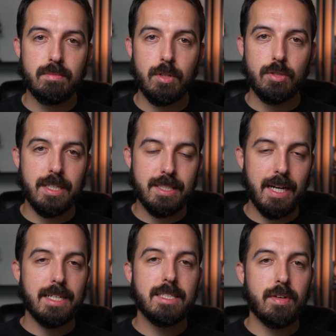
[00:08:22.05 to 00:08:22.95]
There's a
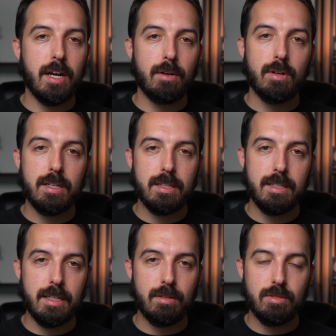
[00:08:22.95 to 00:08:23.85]
scientific error in the
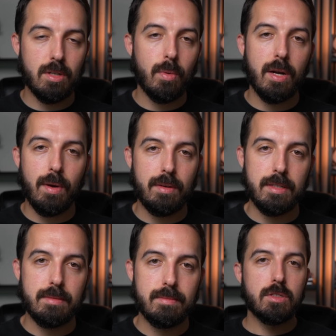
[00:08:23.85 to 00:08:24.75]
hadith. There's no way around it.